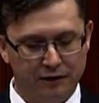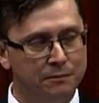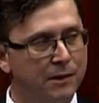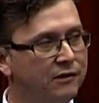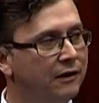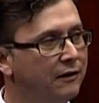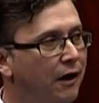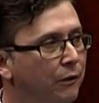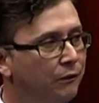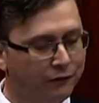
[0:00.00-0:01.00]
especially
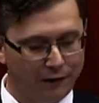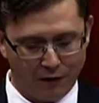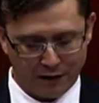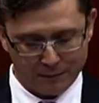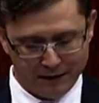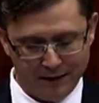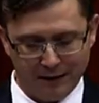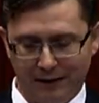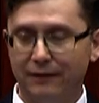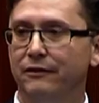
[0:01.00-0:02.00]
those like me
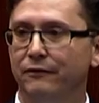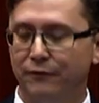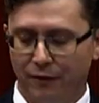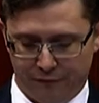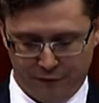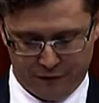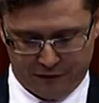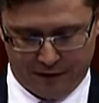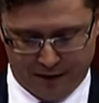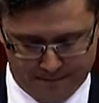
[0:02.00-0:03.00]
elected for the
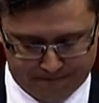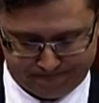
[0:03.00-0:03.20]
first time.